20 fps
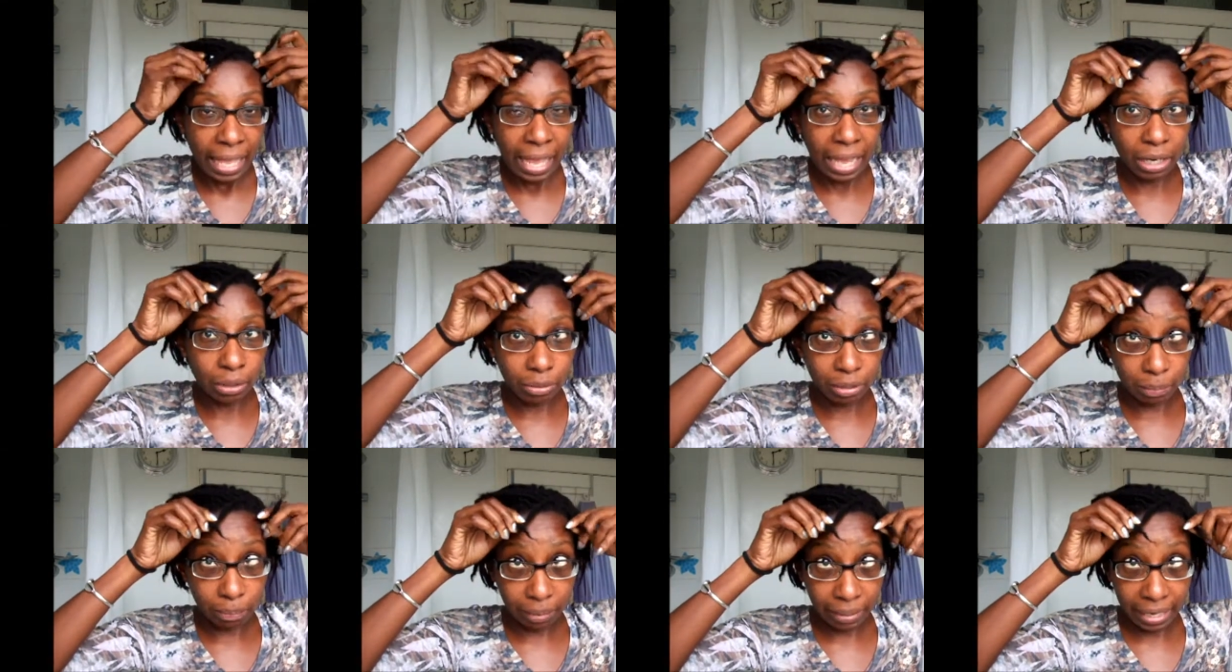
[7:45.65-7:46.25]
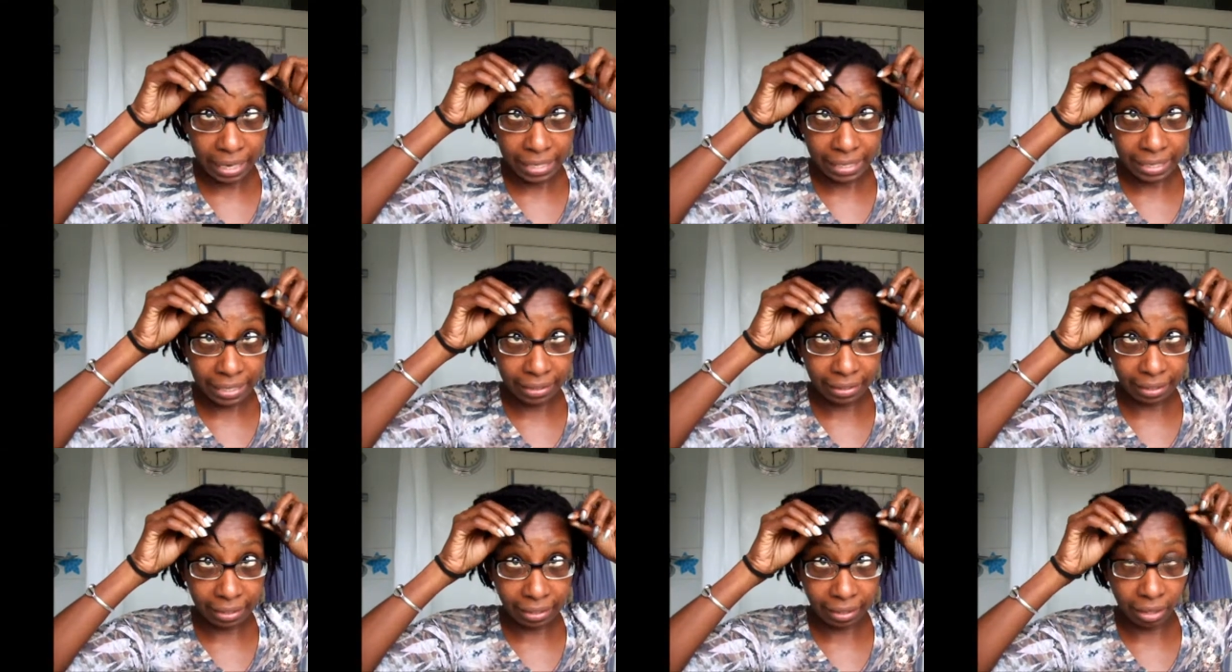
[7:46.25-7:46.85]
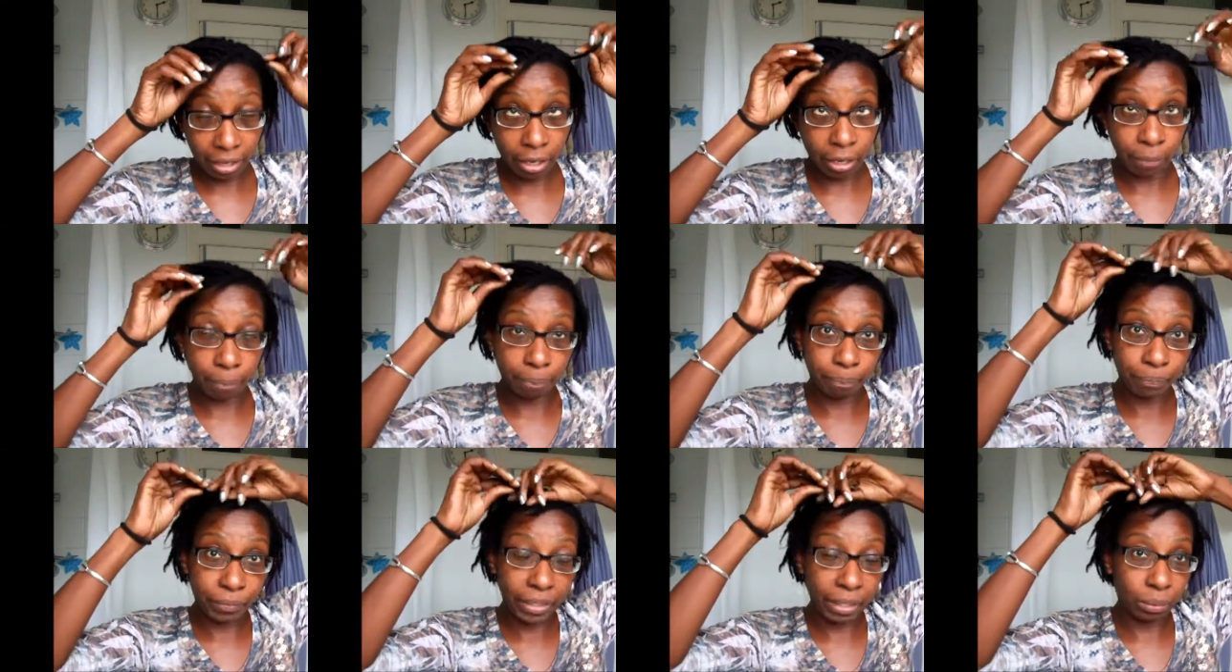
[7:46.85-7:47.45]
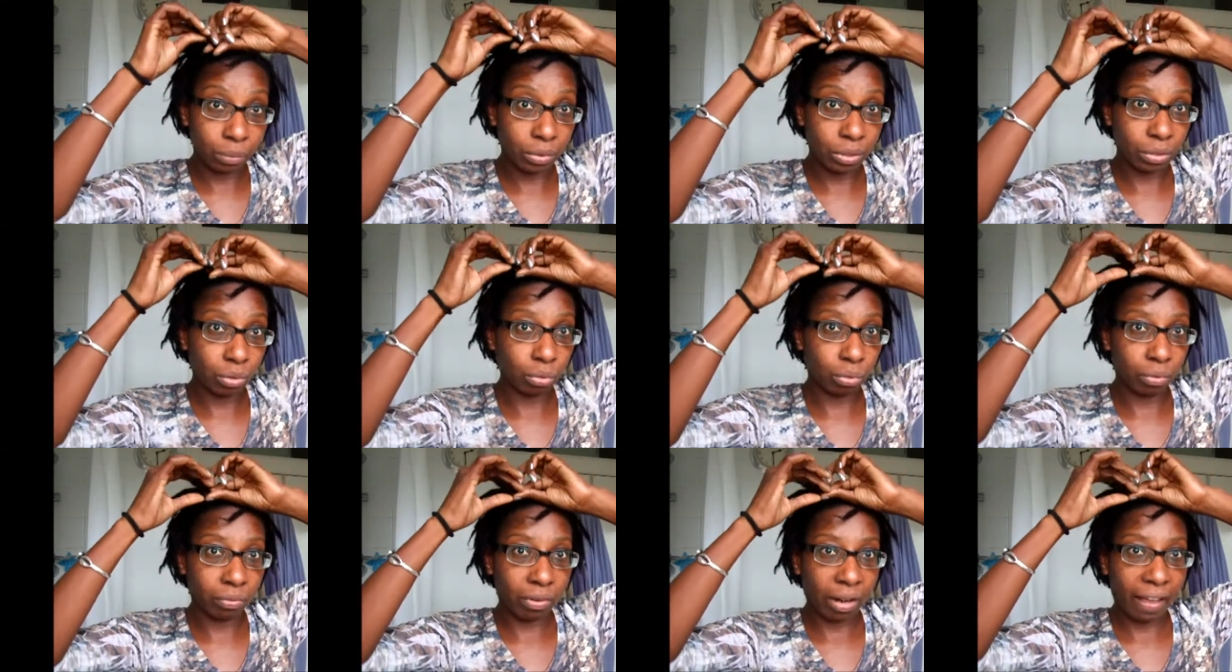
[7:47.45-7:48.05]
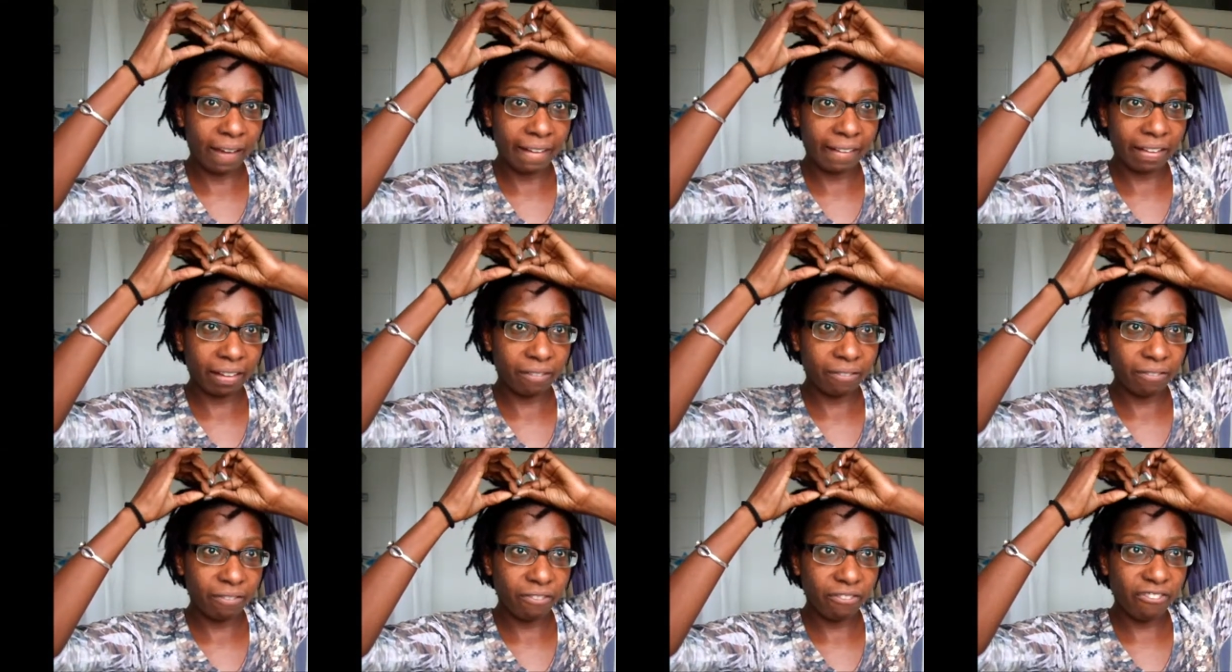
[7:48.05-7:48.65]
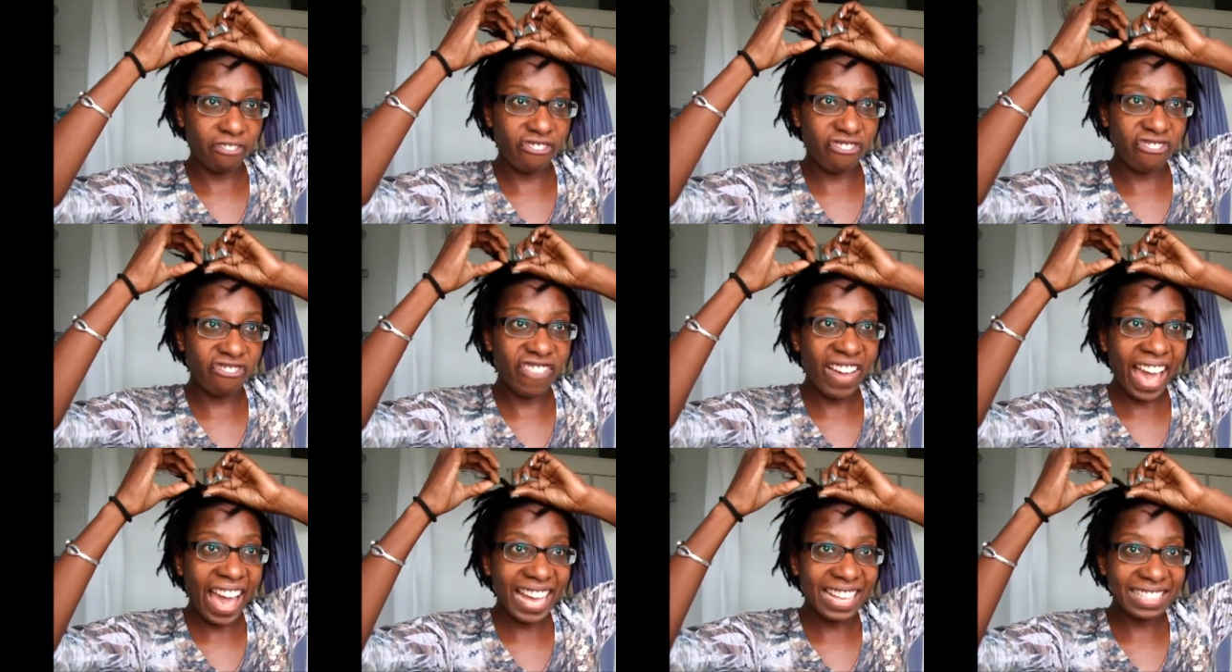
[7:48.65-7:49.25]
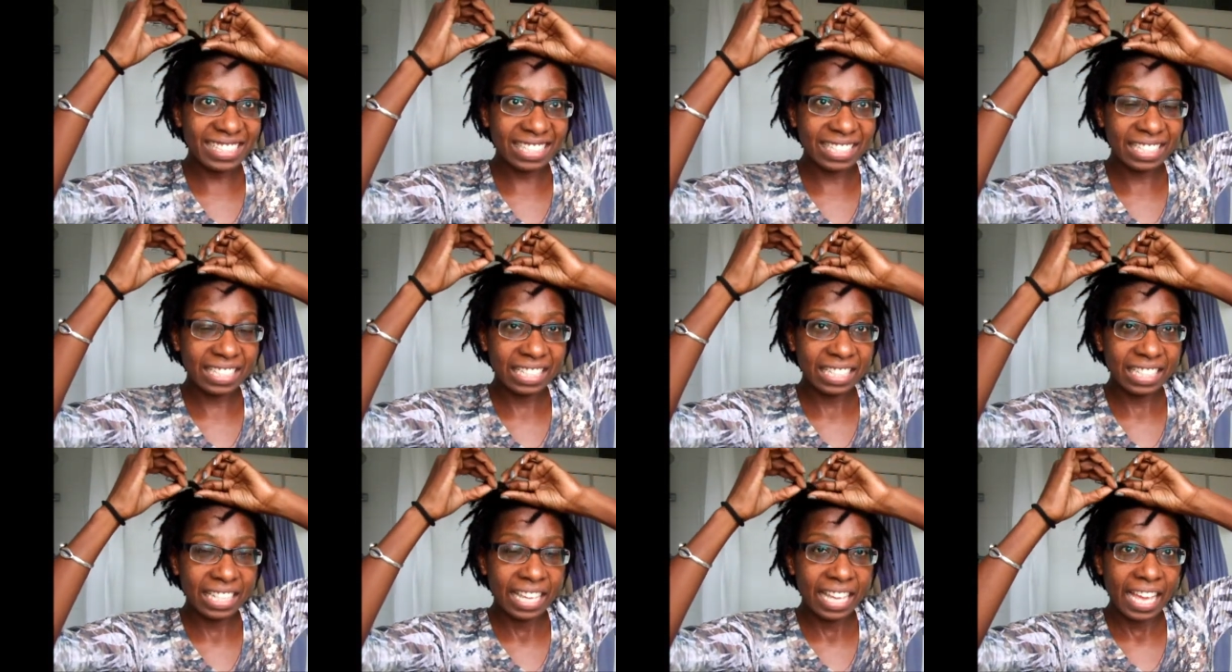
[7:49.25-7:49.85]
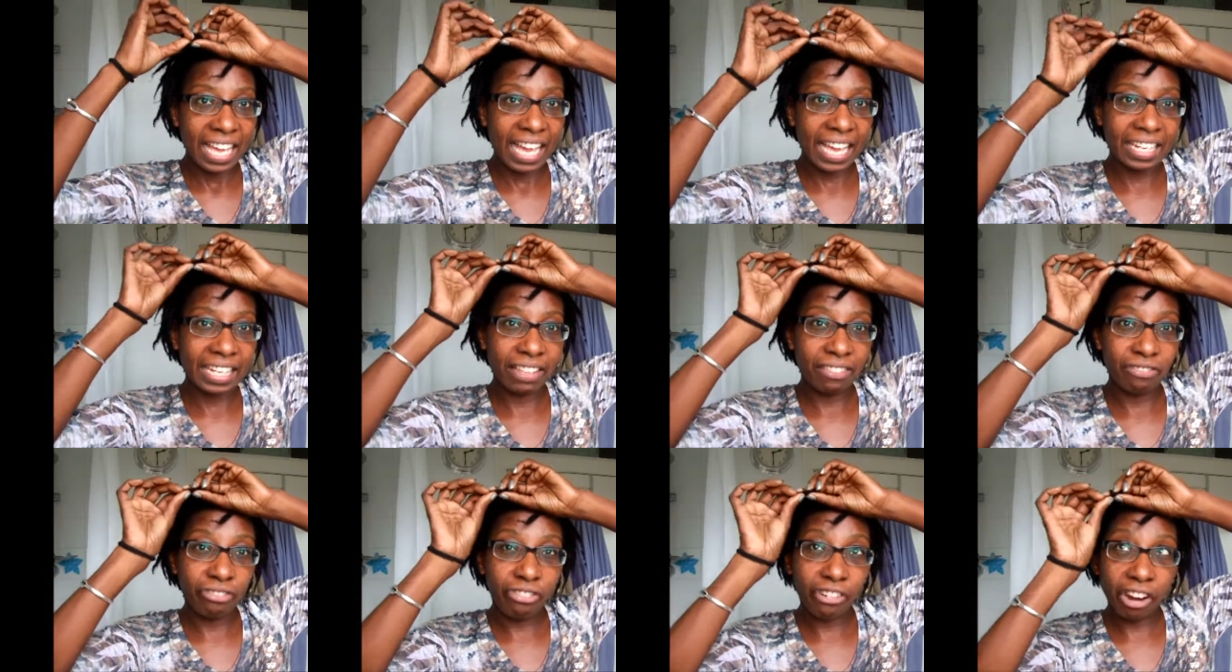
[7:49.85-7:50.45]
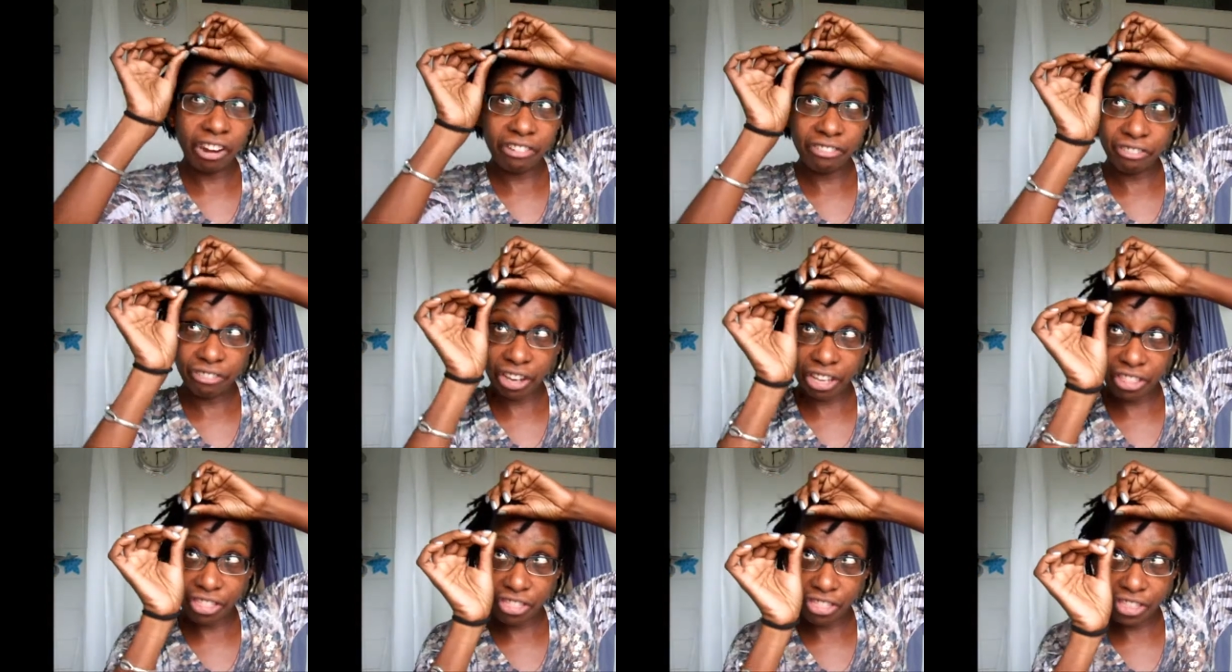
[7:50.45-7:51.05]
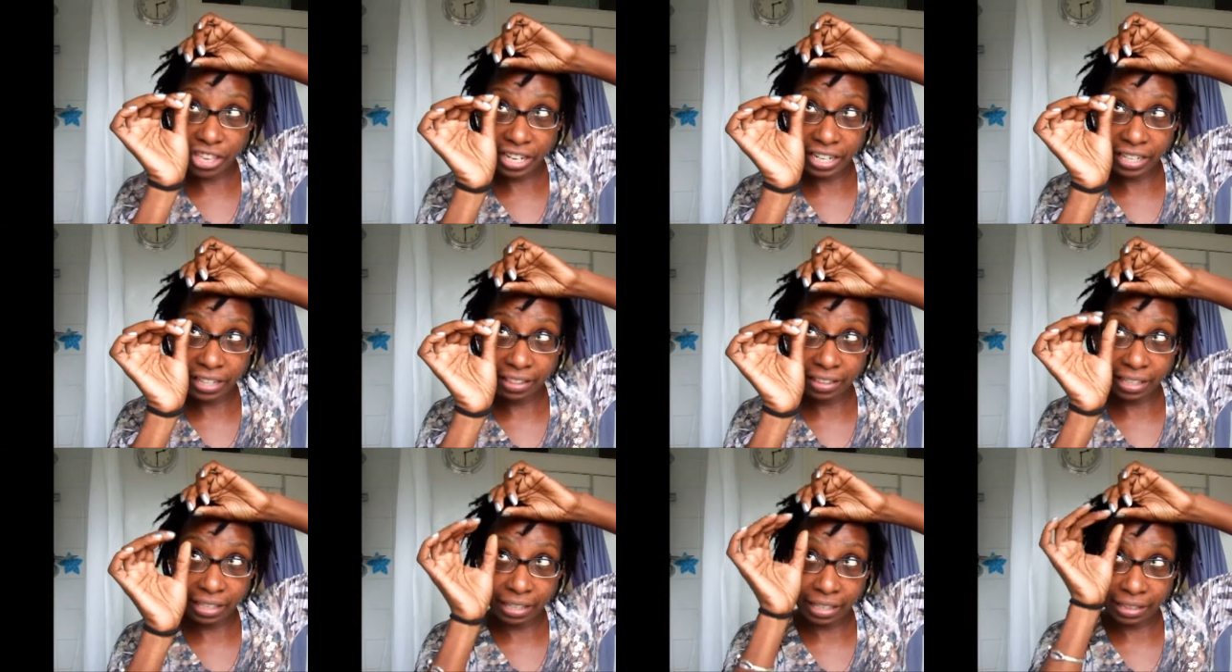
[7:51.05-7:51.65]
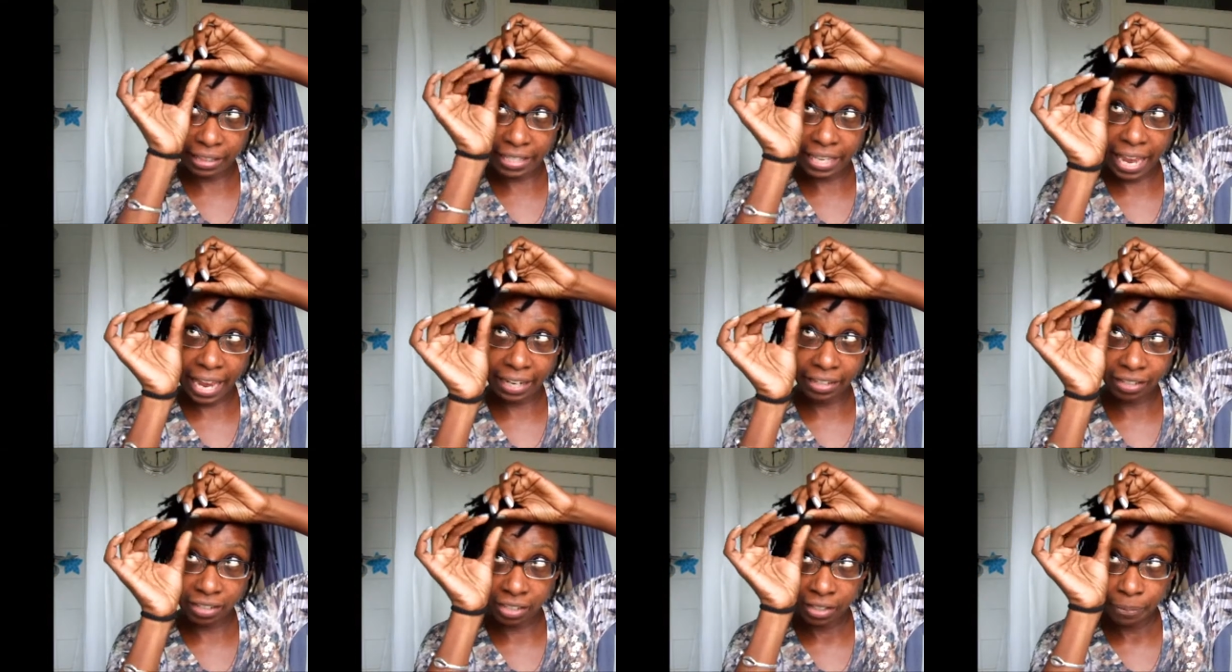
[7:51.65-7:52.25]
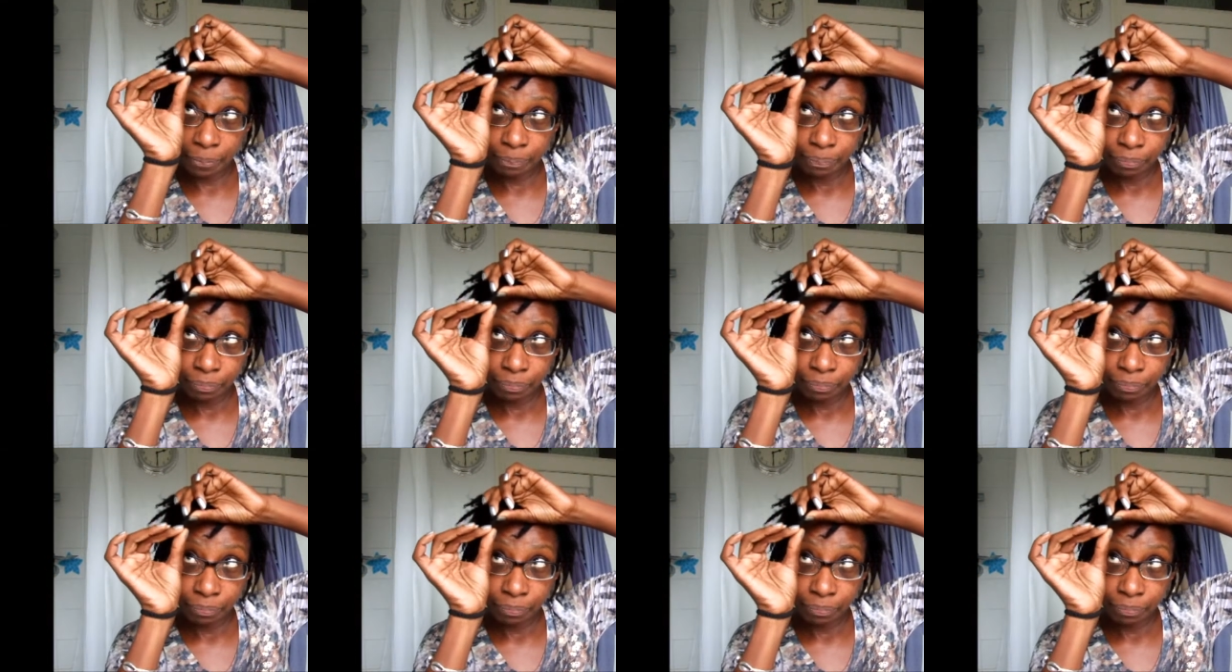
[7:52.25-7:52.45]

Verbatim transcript: I was complaining that um, it was sort of like fat and then very, very thin in, at the end.